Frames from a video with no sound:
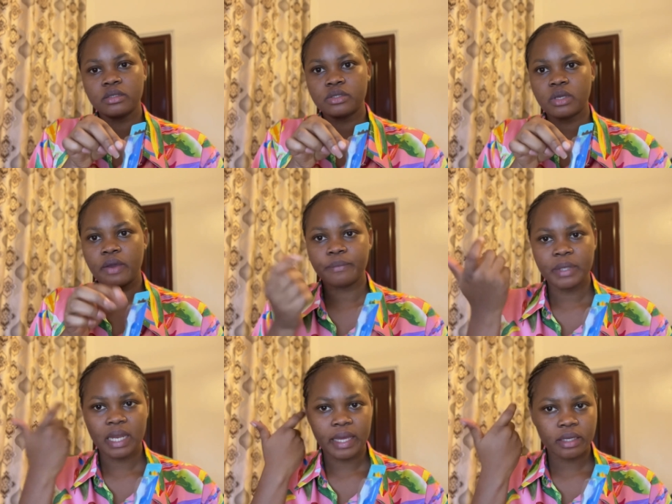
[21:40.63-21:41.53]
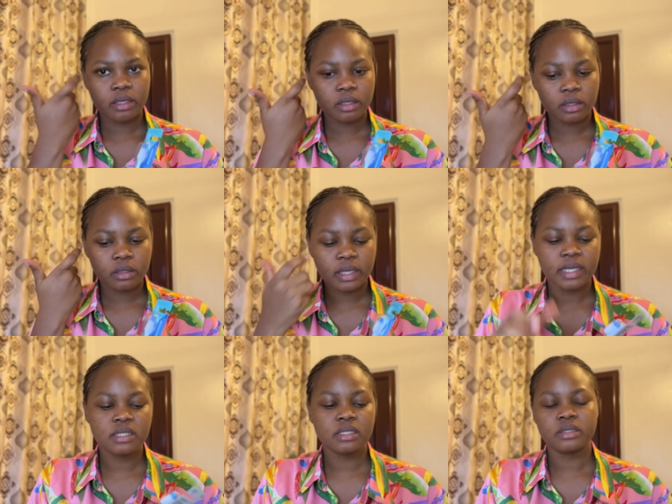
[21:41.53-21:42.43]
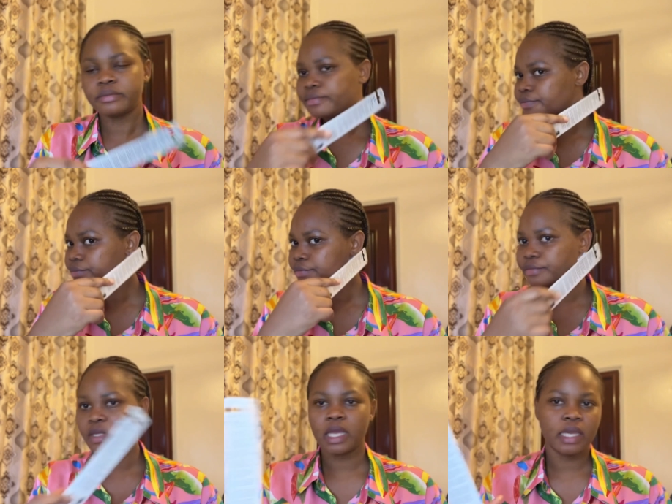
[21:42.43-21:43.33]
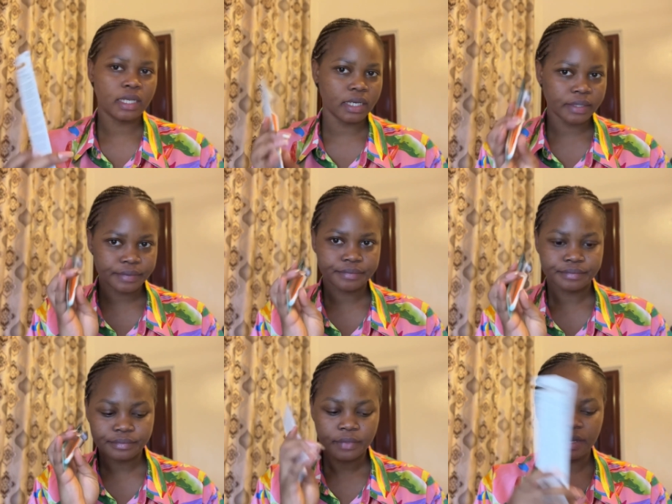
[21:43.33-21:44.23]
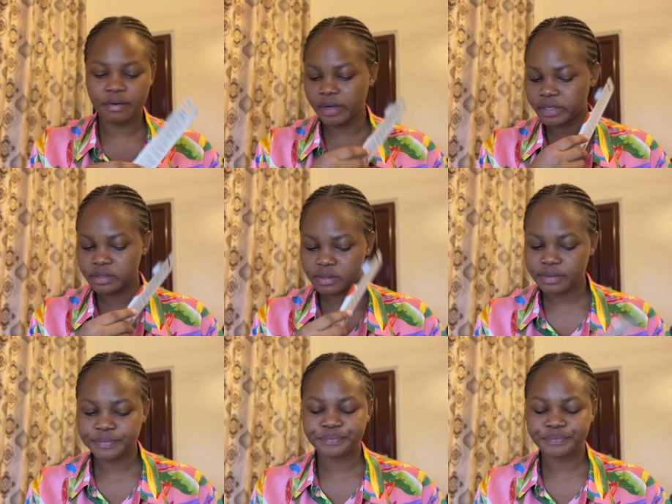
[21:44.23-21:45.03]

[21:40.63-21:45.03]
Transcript: to help me like get in the inner areas